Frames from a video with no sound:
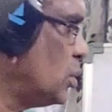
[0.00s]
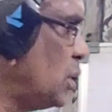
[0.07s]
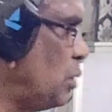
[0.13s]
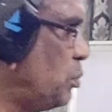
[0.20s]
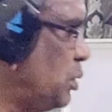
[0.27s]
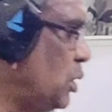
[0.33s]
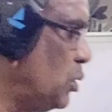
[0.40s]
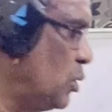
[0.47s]
to
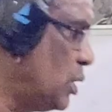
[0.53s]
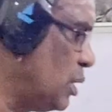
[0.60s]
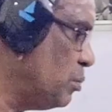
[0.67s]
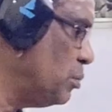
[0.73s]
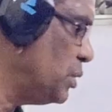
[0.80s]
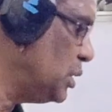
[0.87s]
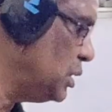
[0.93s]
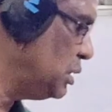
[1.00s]
substitute
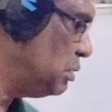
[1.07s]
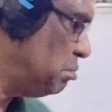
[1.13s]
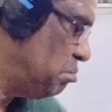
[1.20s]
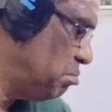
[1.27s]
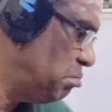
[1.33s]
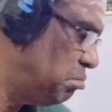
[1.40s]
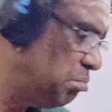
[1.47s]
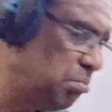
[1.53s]
MG,
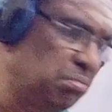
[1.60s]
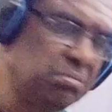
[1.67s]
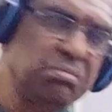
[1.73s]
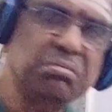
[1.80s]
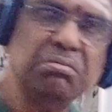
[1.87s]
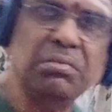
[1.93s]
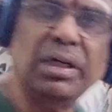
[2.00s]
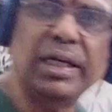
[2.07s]

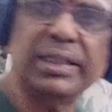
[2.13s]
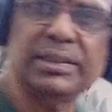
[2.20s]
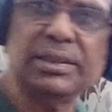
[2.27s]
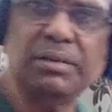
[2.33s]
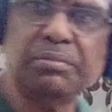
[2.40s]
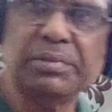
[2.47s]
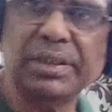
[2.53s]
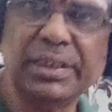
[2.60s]

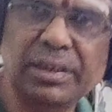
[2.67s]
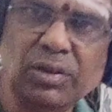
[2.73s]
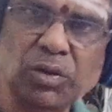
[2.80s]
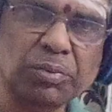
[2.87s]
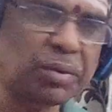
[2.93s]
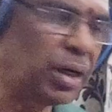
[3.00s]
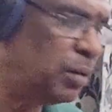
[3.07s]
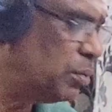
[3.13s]
accept it,
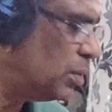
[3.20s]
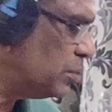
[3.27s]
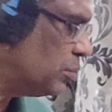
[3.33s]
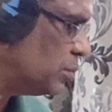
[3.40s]
no problem.